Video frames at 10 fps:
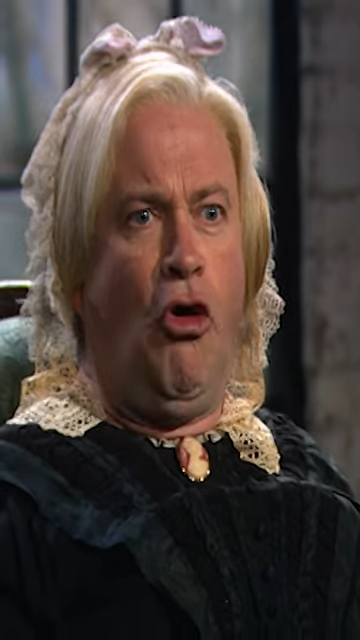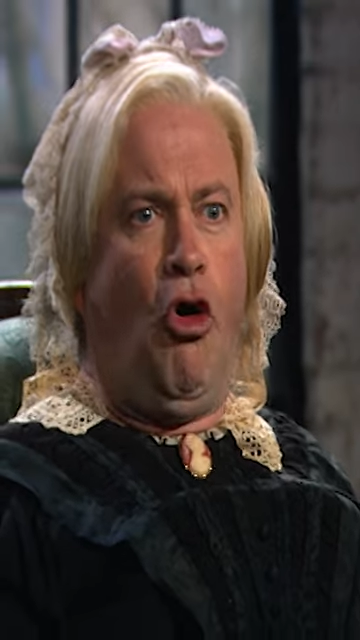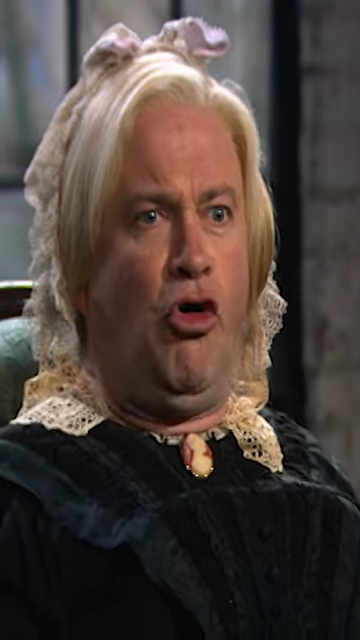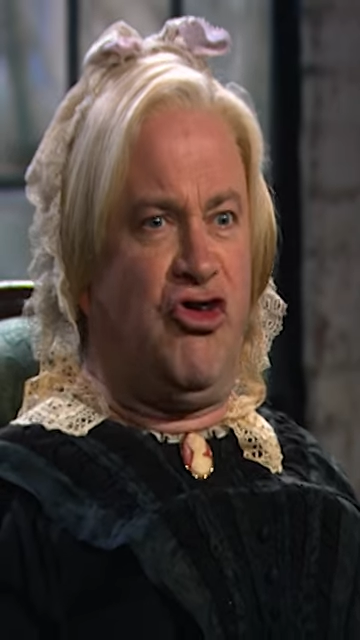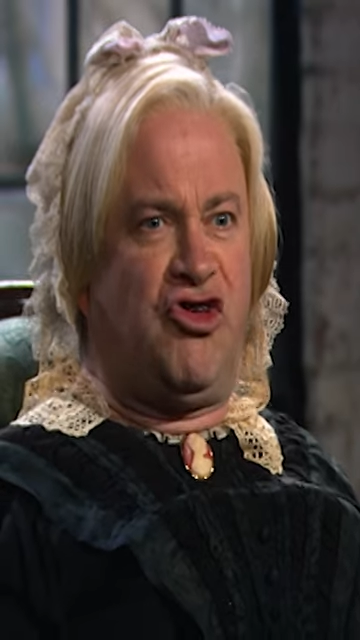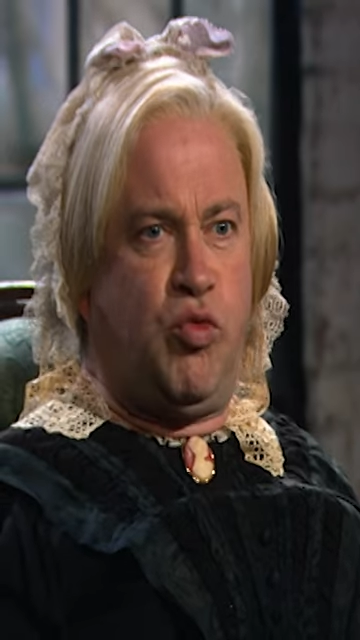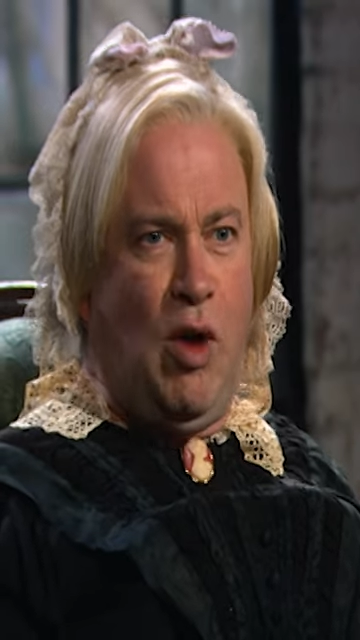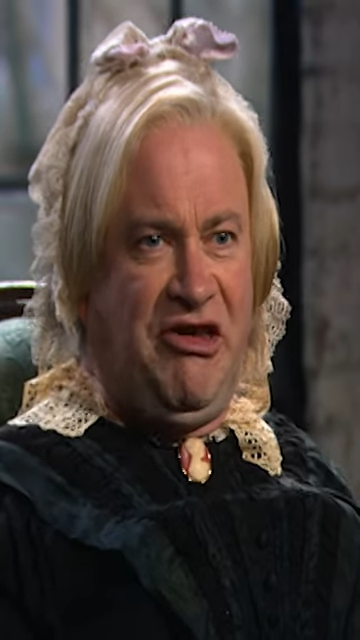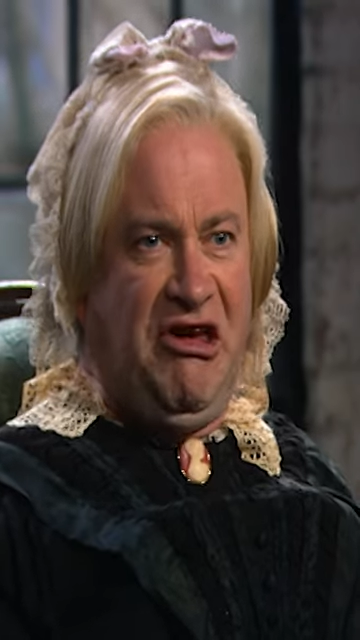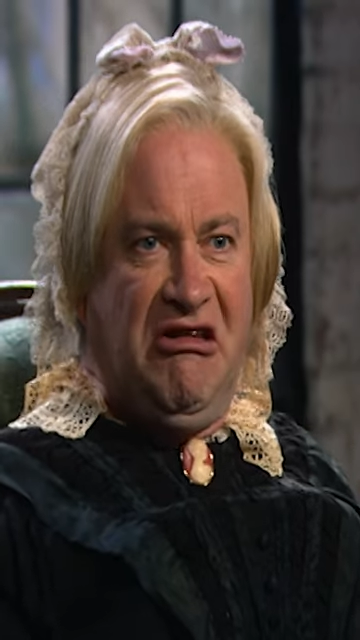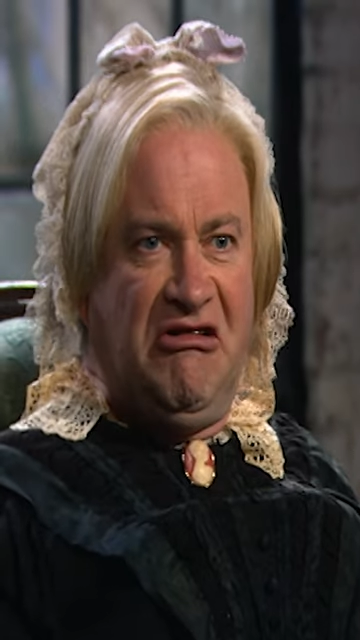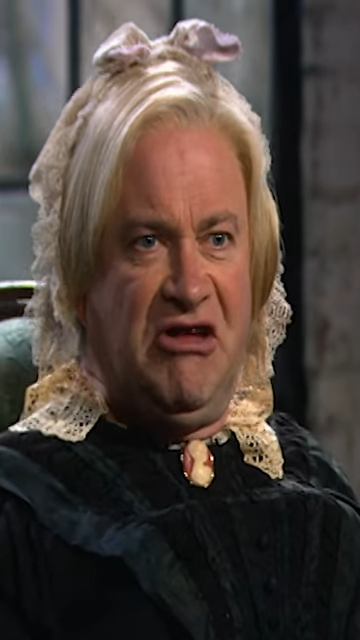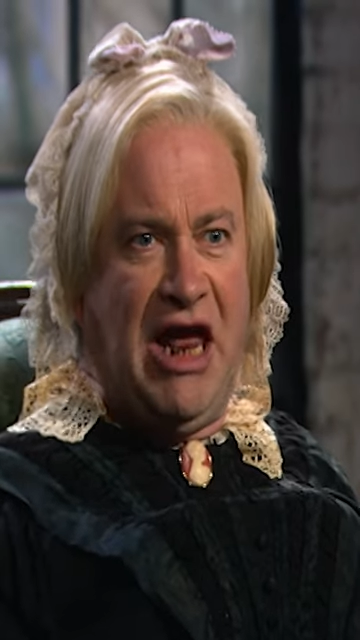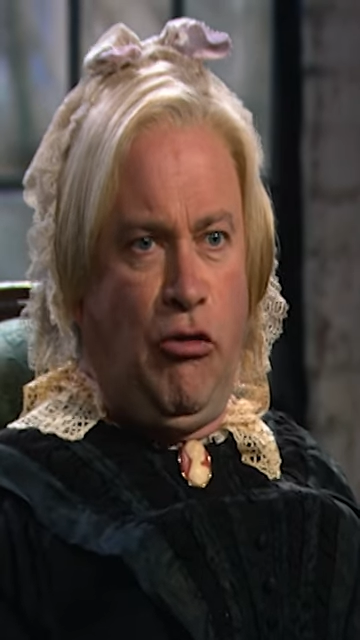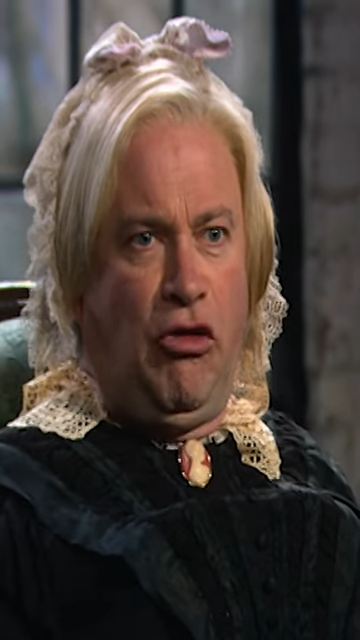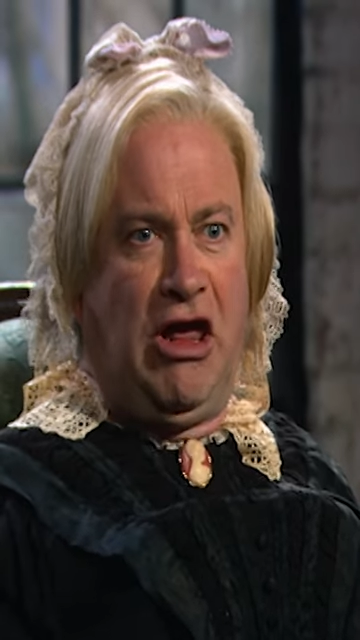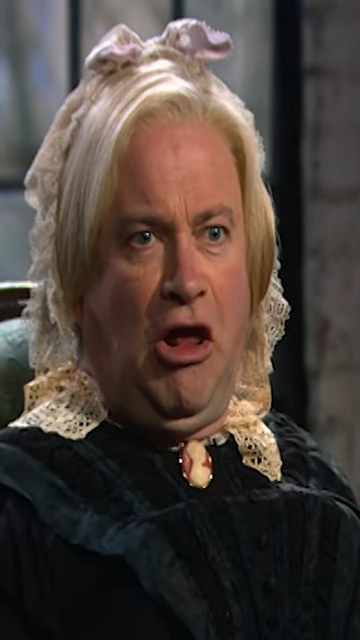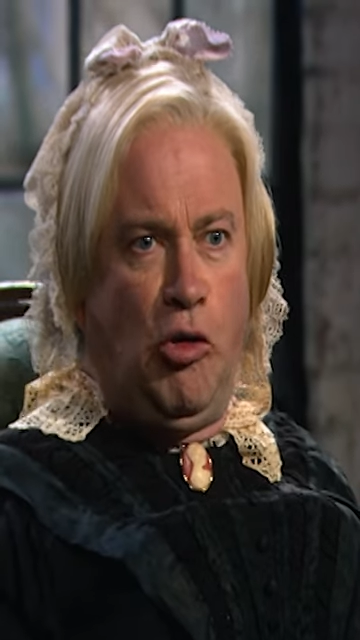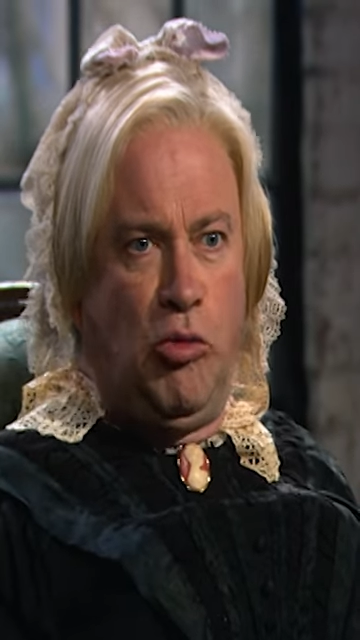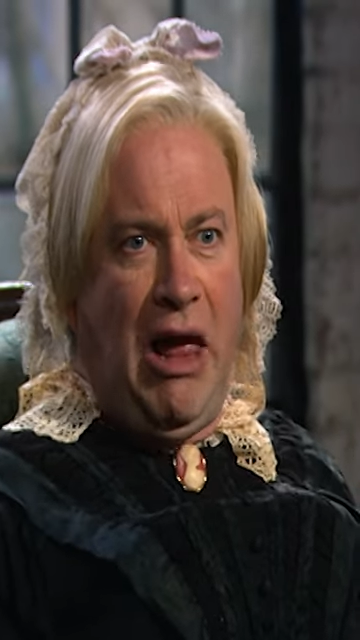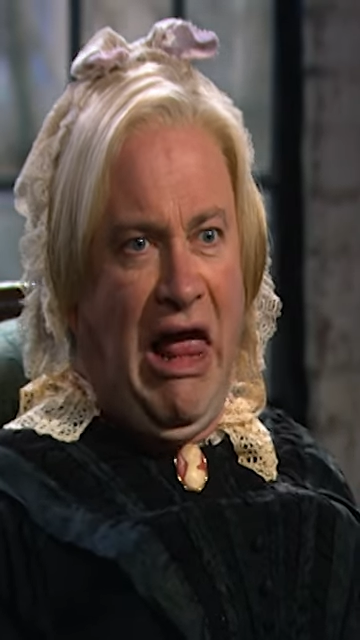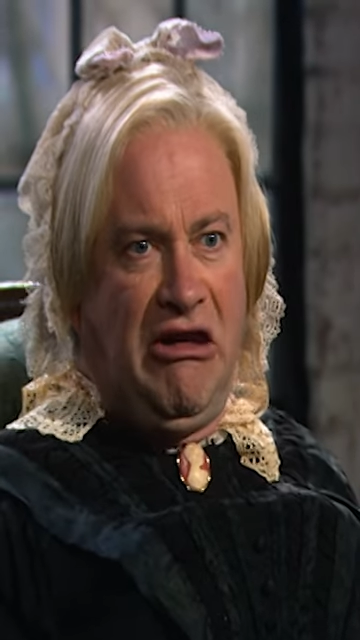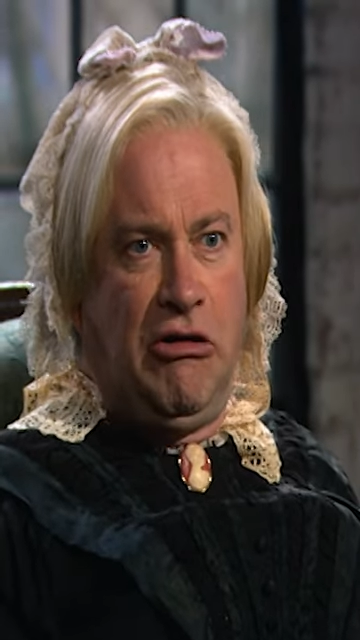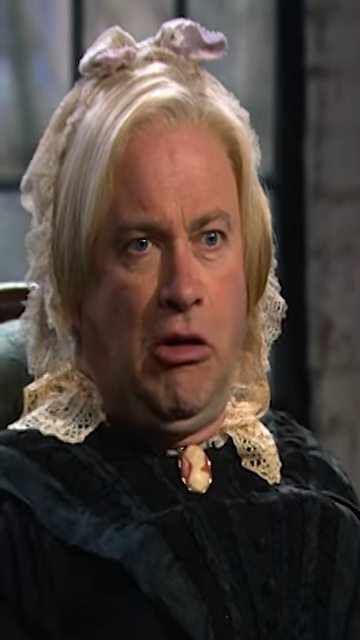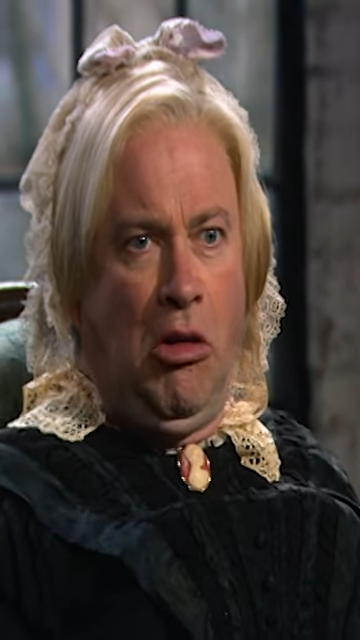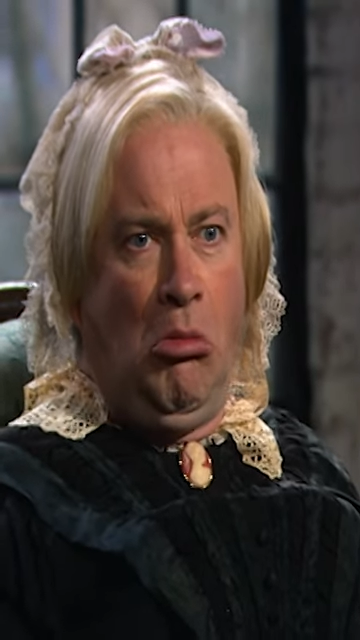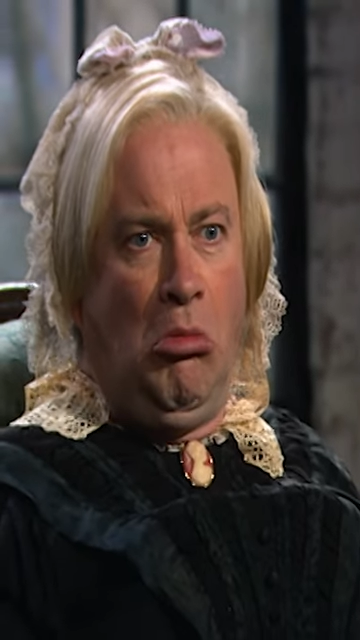or sweating down the coal mine.